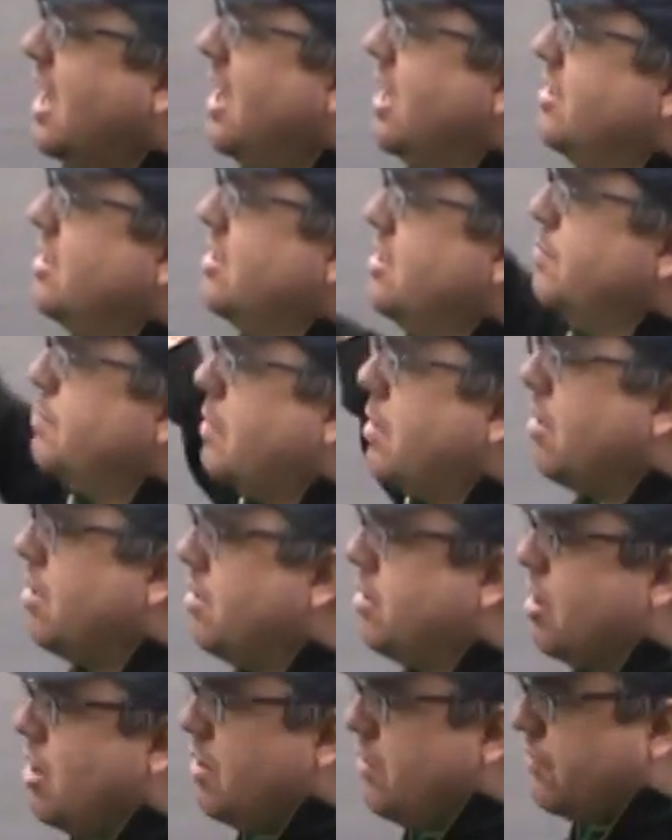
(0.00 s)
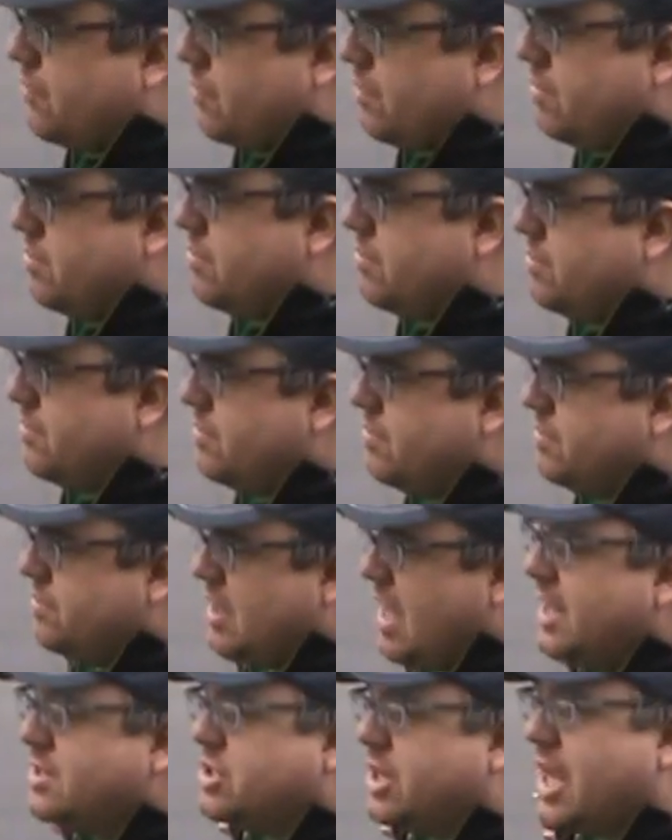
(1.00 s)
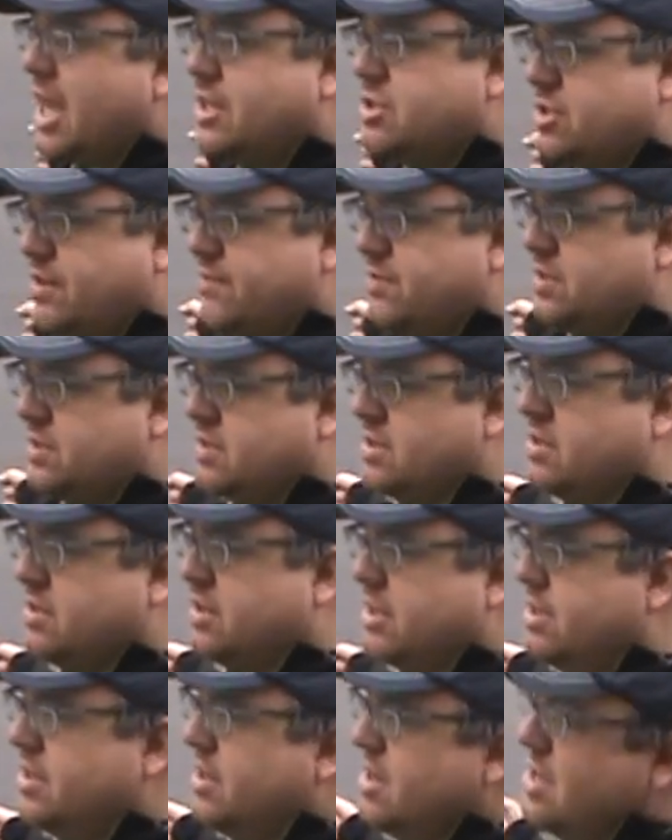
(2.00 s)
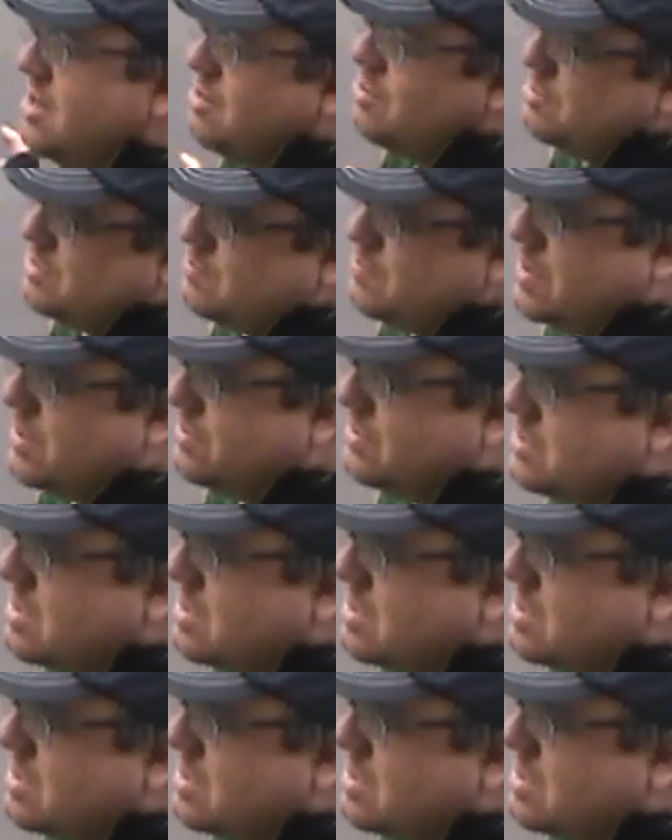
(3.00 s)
And then the part over the education facility was built